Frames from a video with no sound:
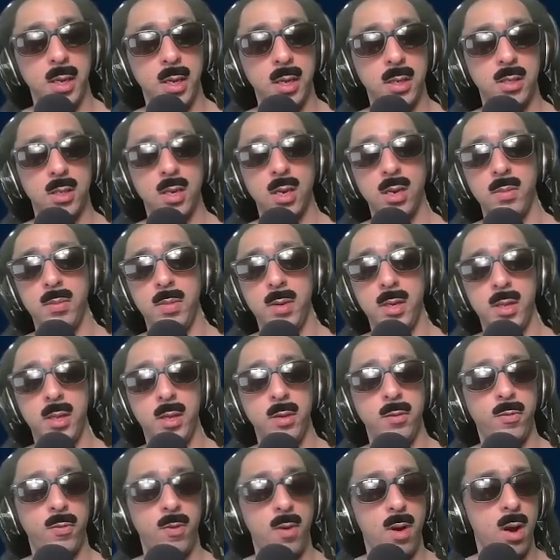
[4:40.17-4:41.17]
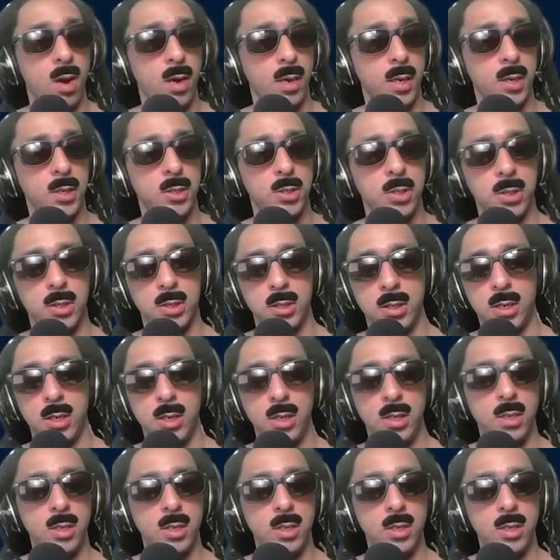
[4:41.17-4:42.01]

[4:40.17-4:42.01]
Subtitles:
is going to be the Frog engine.